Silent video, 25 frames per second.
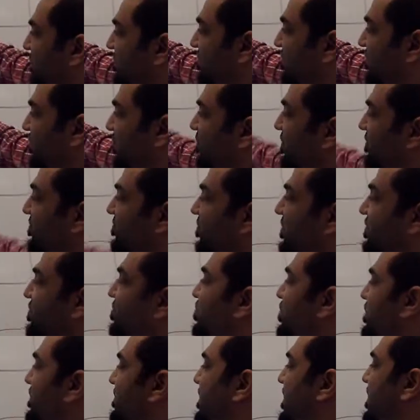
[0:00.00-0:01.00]
says move one
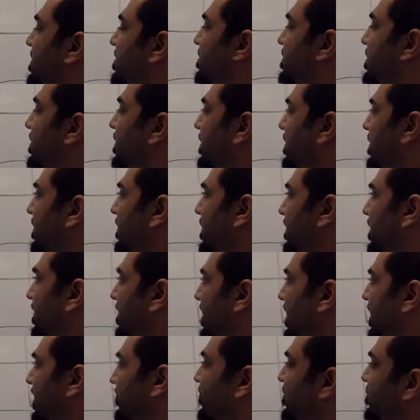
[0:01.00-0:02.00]
square down.
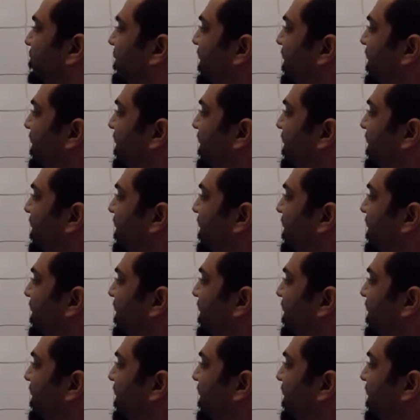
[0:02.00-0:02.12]
If you